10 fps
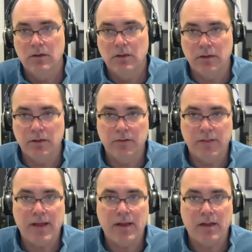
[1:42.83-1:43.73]
And then under
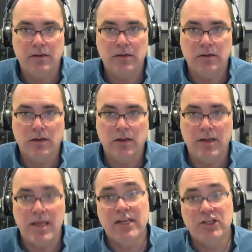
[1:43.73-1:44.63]
that, an
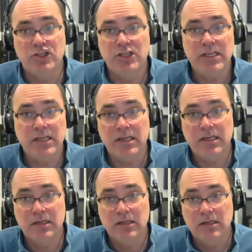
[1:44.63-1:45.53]

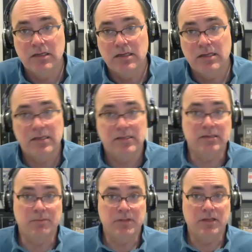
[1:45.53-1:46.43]
HD is
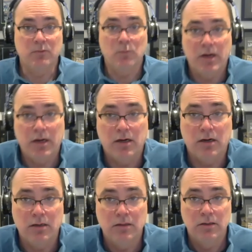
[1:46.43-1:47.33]
something where